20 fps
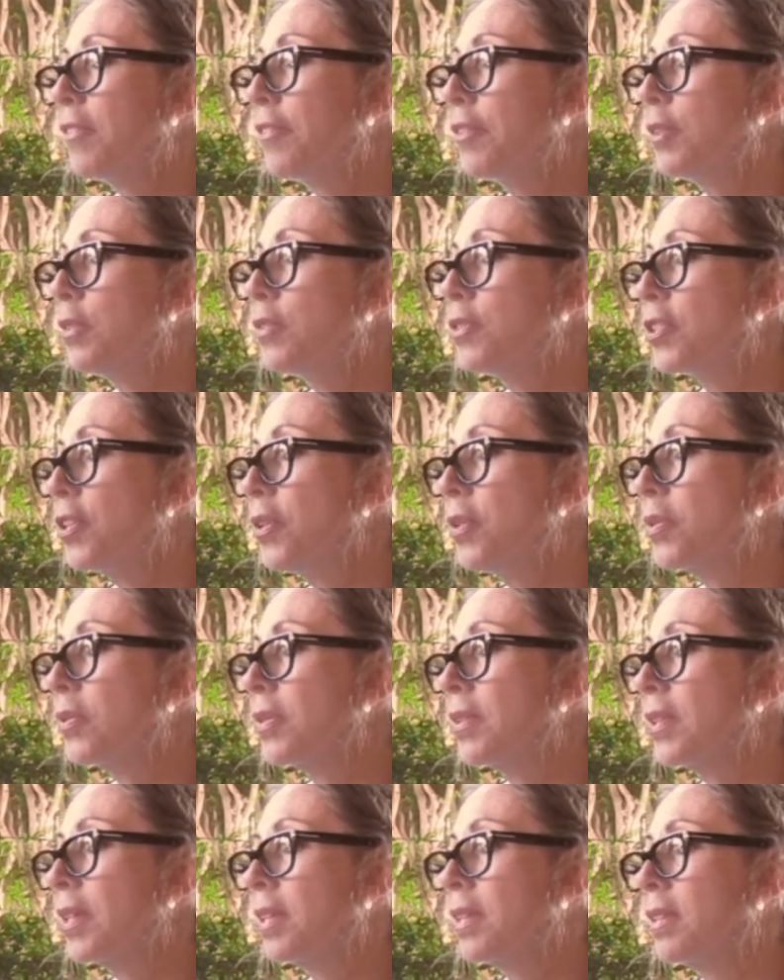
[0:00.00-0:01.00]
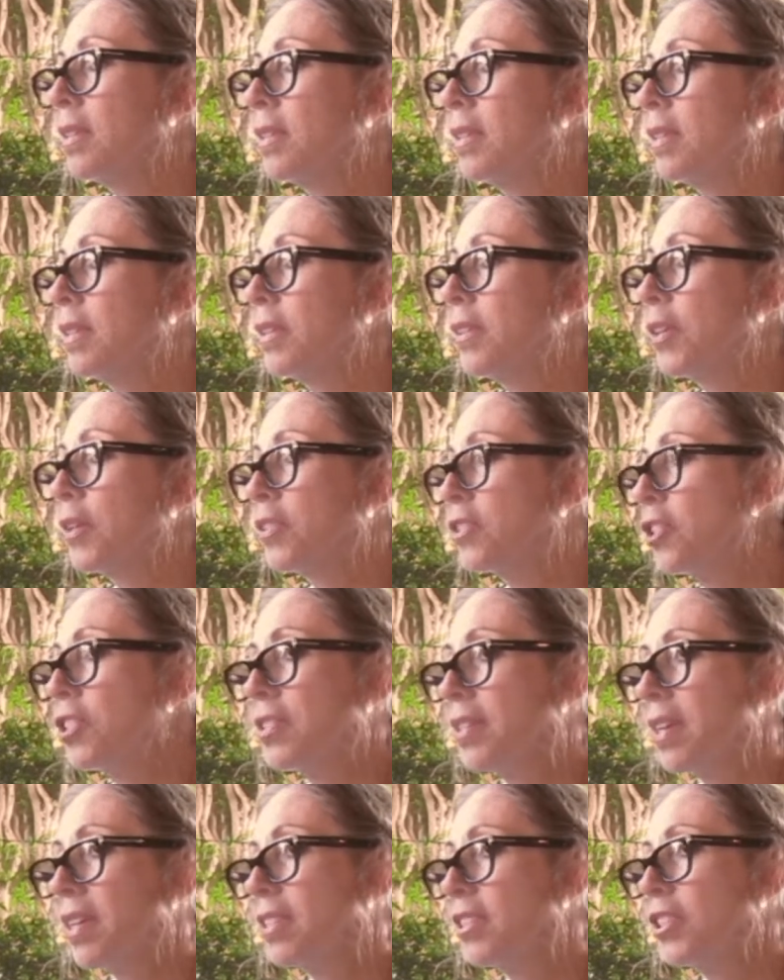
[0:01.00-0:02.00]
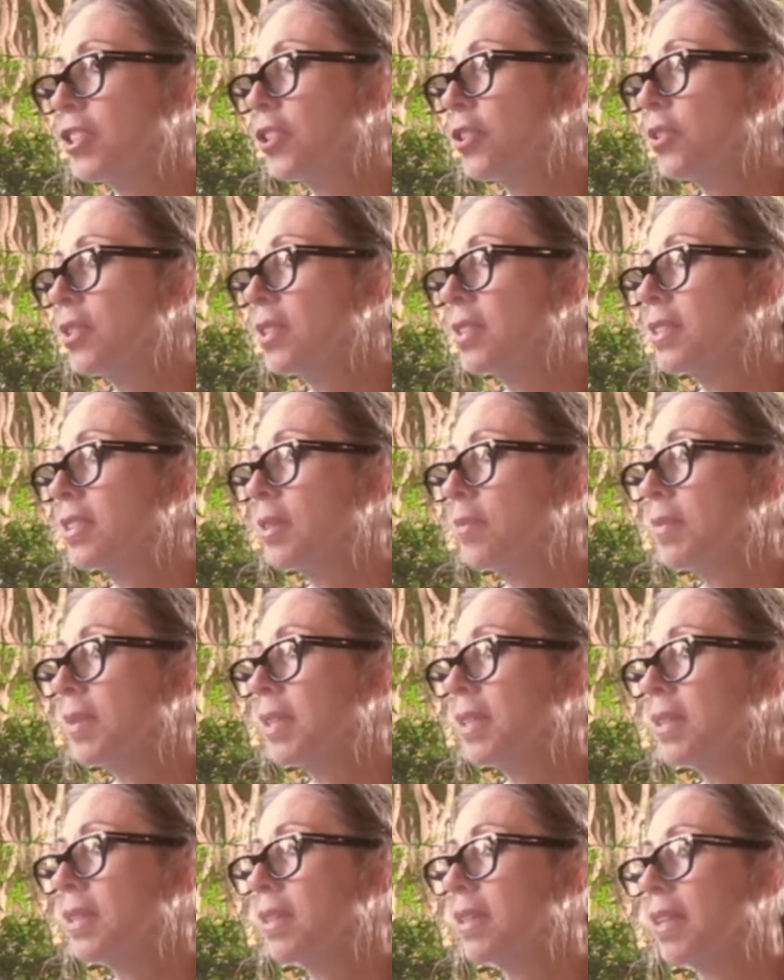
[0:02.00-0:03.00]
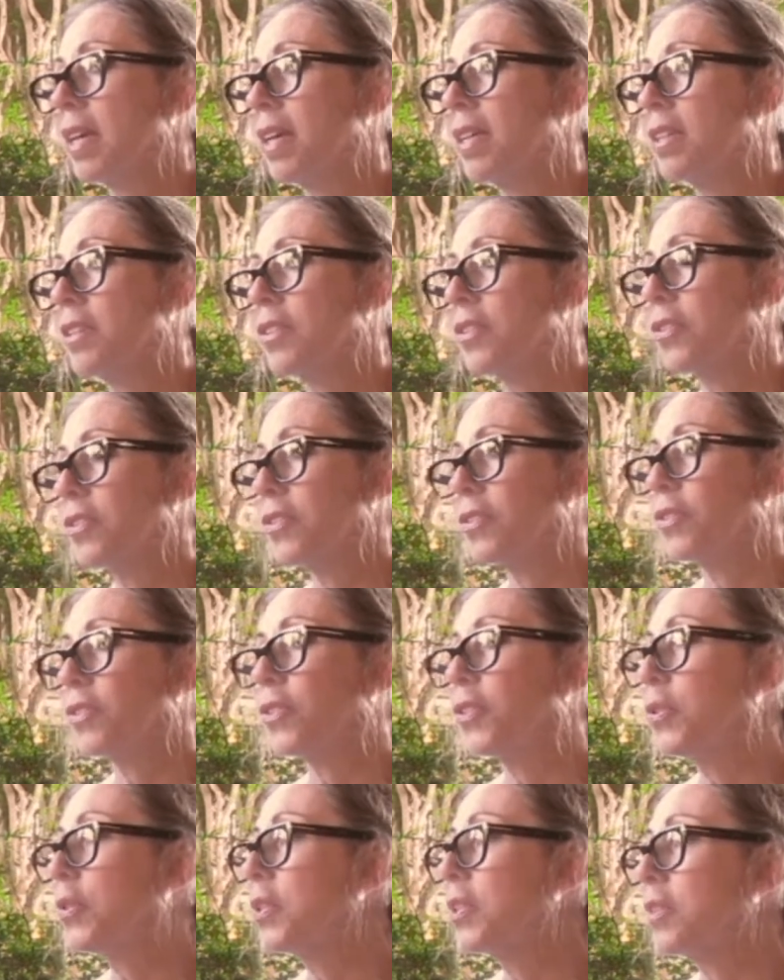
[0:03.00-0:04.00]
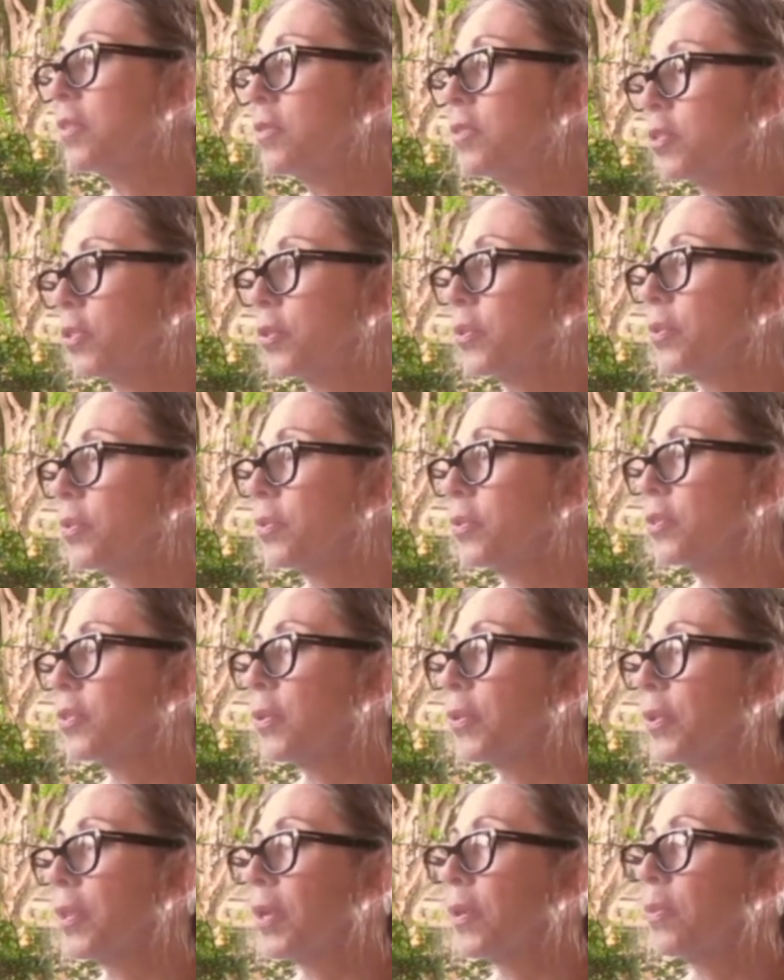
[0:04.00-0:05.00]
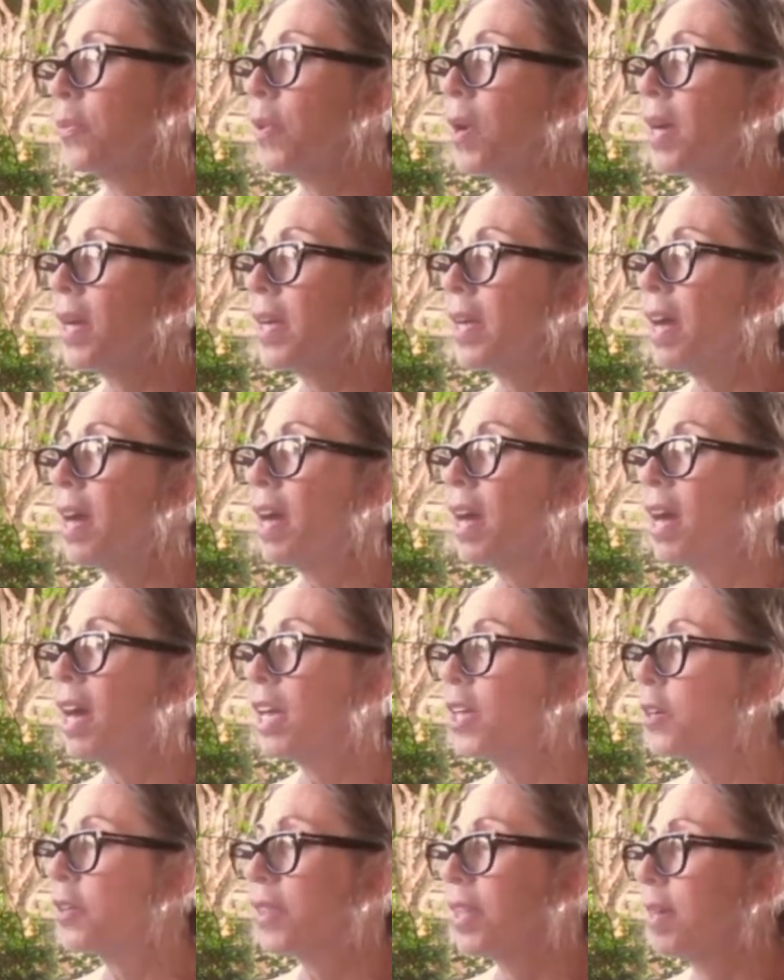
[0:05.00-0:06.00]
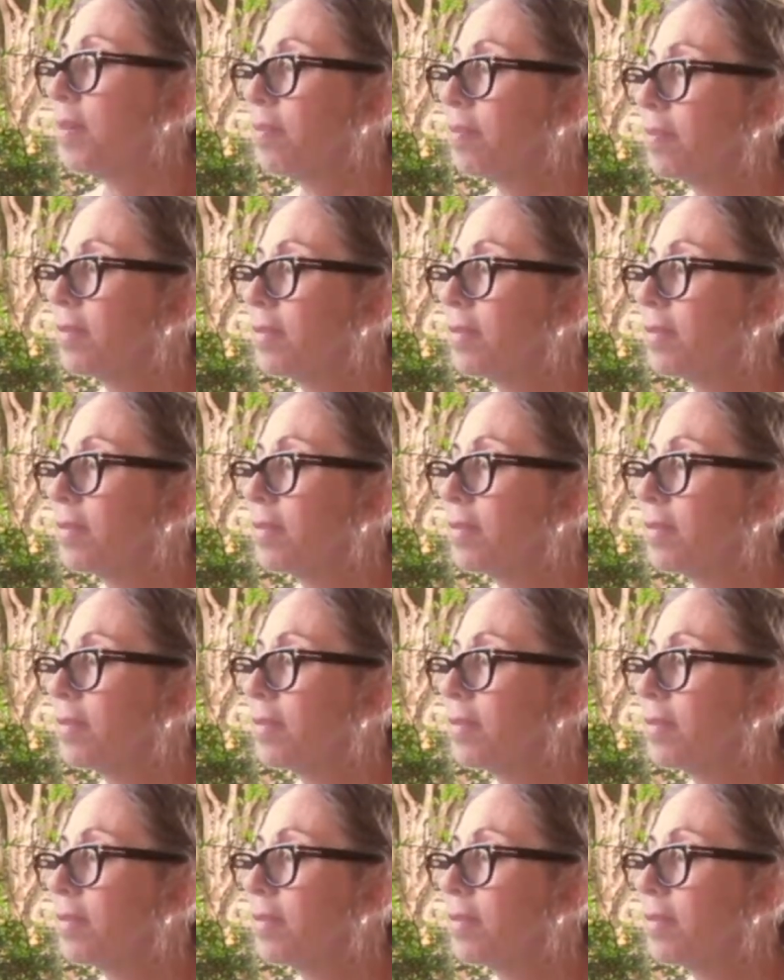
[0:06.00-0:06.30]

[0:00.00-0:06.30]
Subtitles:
you don't, then they're just executing something that you could do. So then why hire them?